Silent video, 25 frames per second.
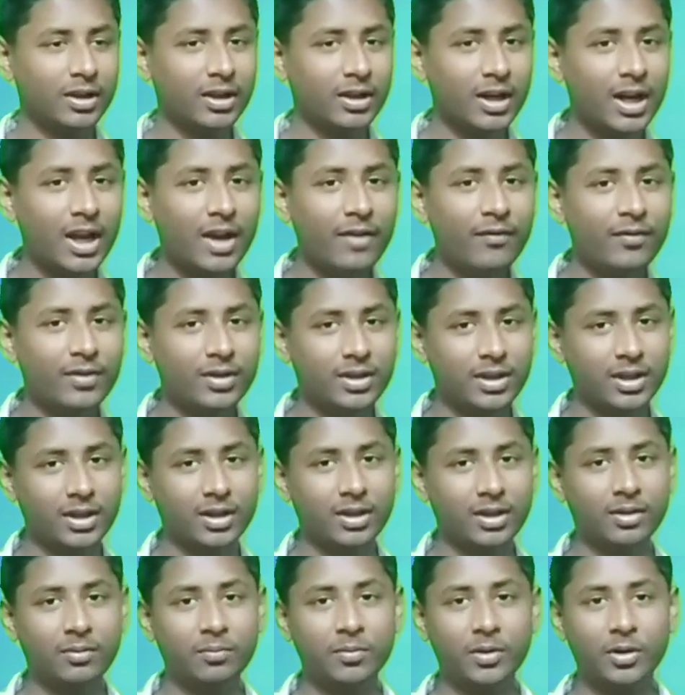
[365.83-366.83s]

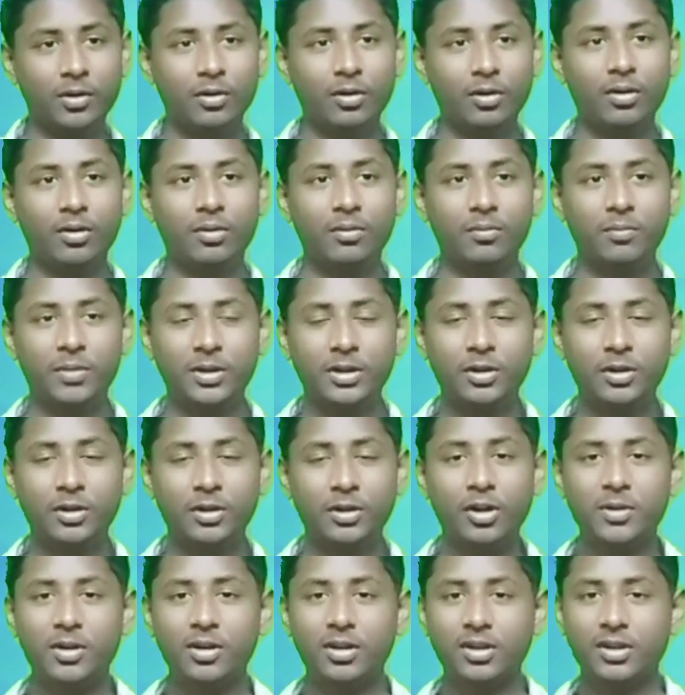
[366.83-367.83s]
gravity because but
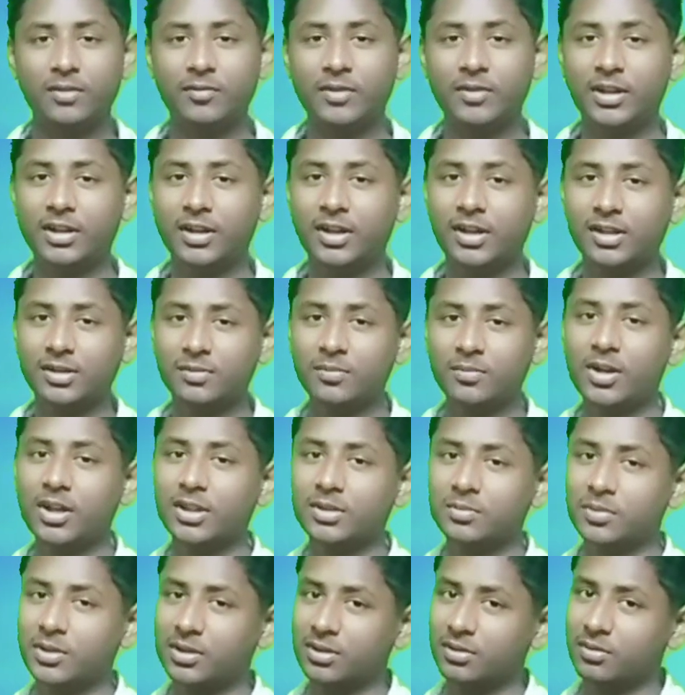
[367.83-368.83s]
not because of the increased
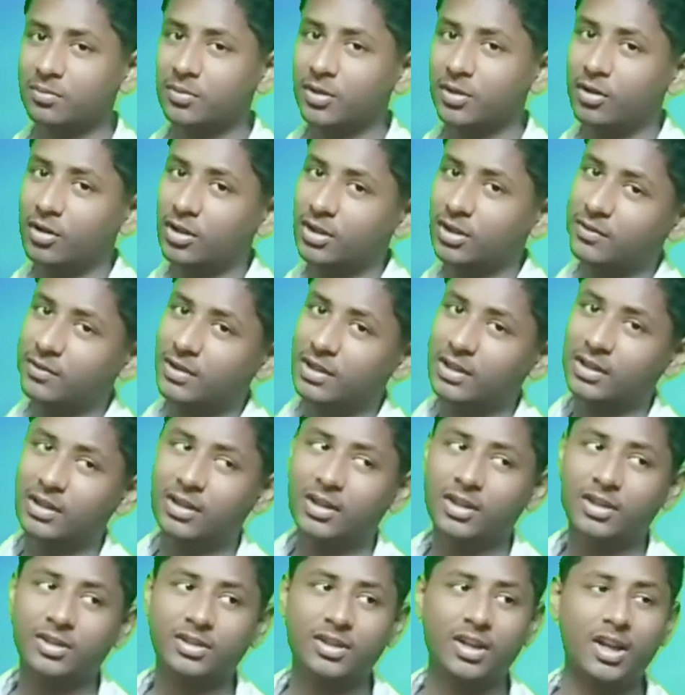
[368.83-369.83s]
mass but because of the
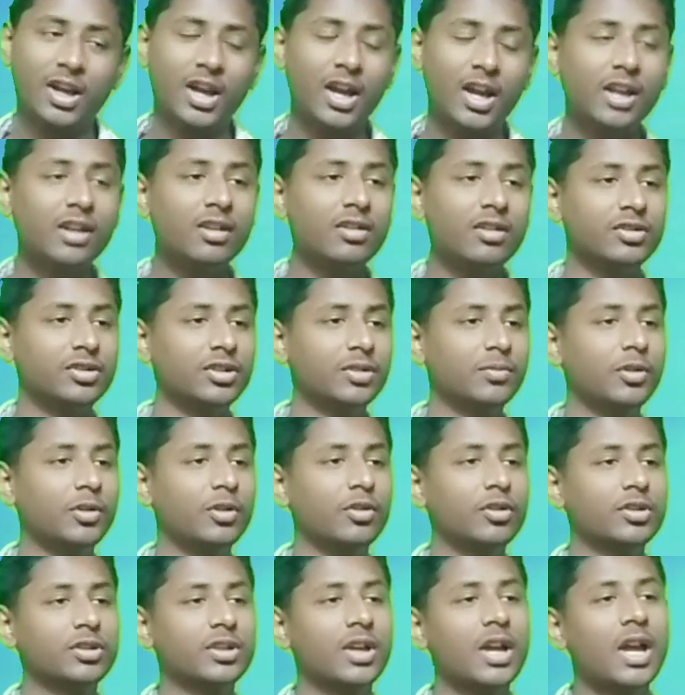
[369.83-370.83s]
increased energy
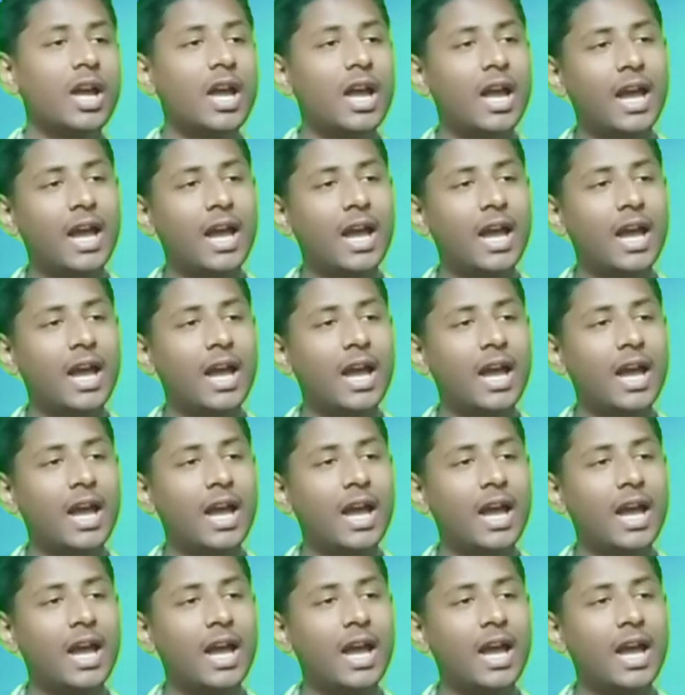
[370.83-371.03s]
because